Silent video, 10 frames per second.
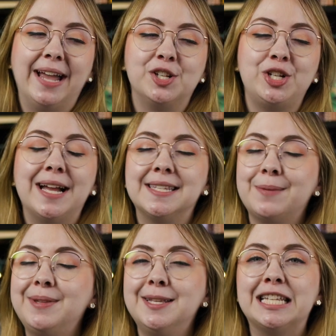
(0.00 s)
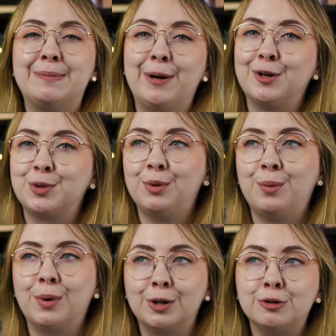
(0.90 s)
and she ends up in this
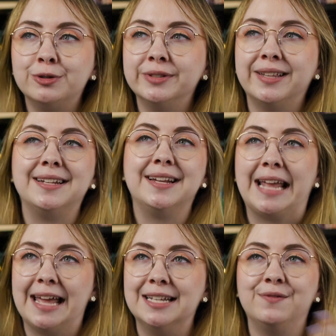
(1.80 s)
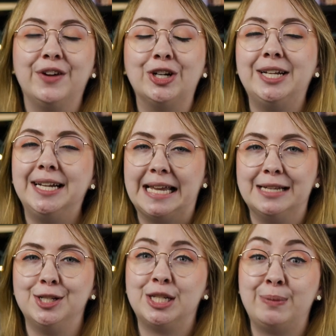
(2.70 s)
spiritual world that, again, is very
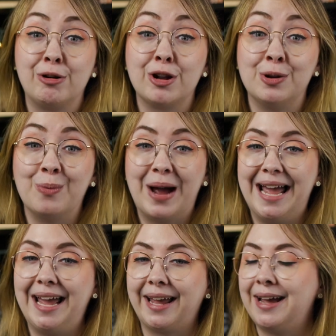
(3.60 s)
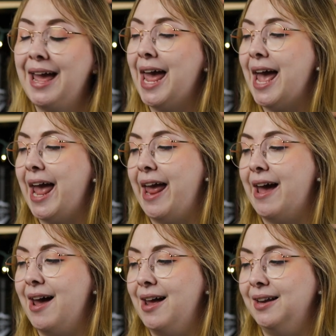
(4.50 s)
akin to Spirited Away,
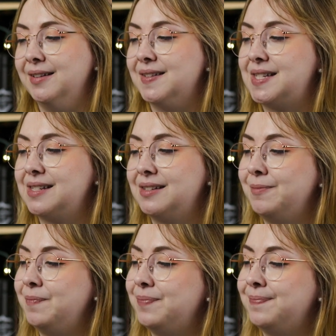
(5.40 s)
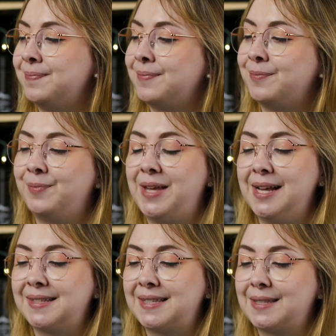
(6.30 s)
and
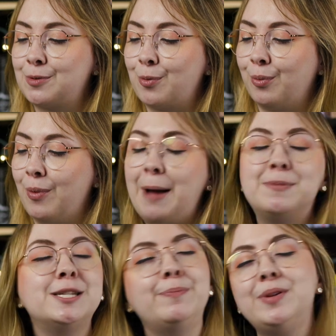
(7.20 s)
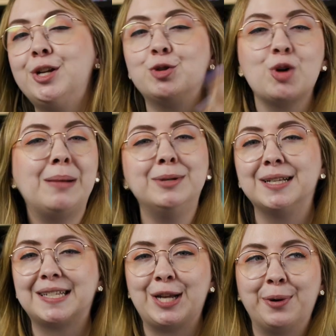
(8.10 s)
gets wrapped up in the
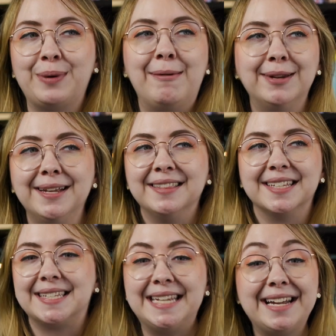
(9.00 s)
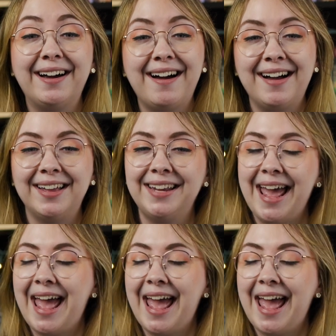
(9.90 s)
drama surrounding the sea god.